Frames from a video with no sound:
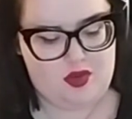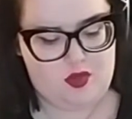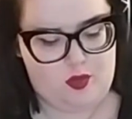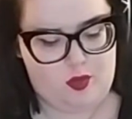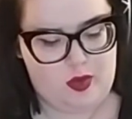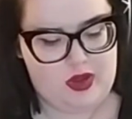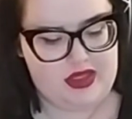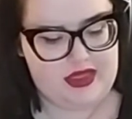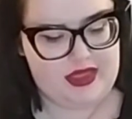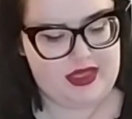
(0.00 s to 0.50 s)

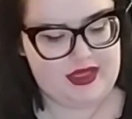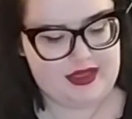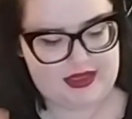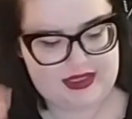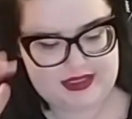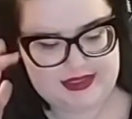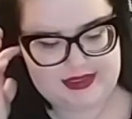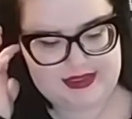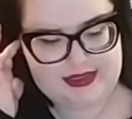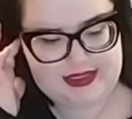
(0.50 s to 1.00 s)
one thing
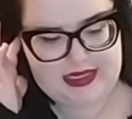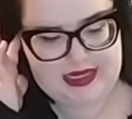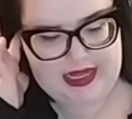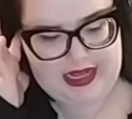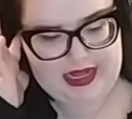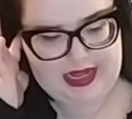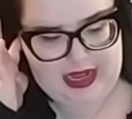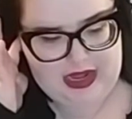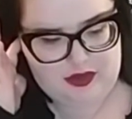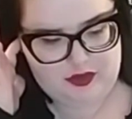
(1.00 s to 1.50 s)
that's
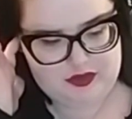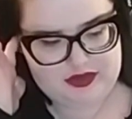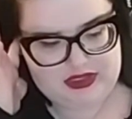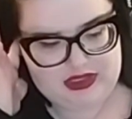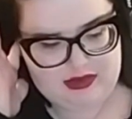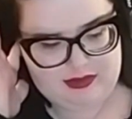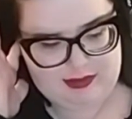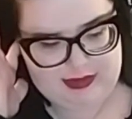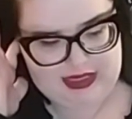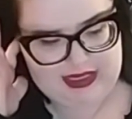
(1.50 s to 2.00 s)
sticking out
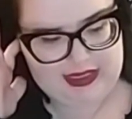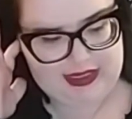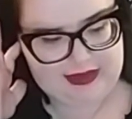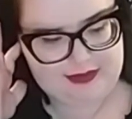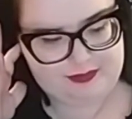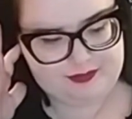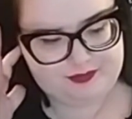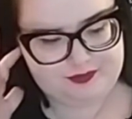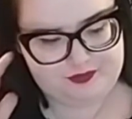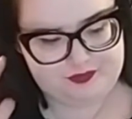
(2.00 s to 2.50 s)
to me
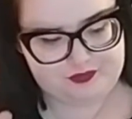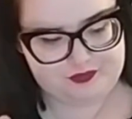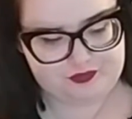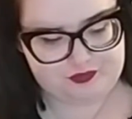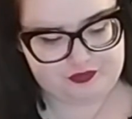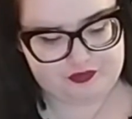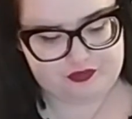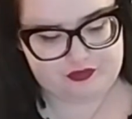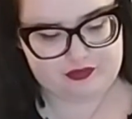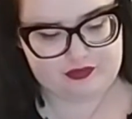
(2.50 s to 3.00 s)

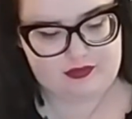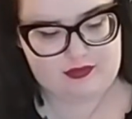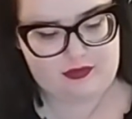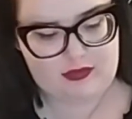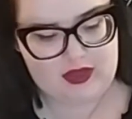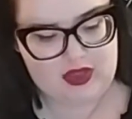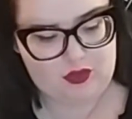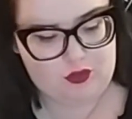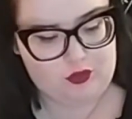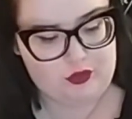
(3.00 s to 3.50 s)

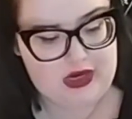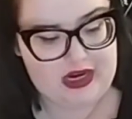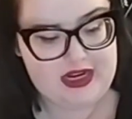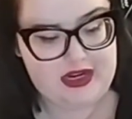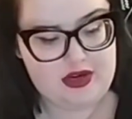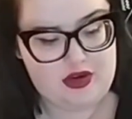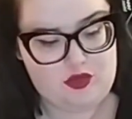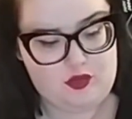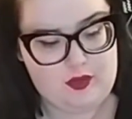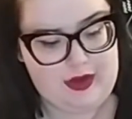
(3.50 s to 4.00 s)

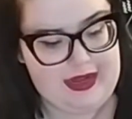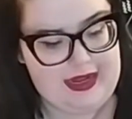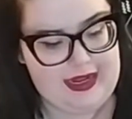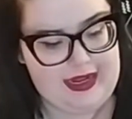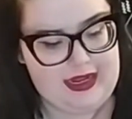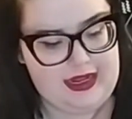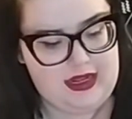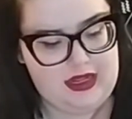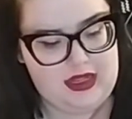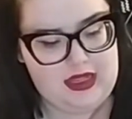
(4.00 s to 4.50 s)
right
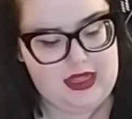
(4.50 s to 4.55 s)
away,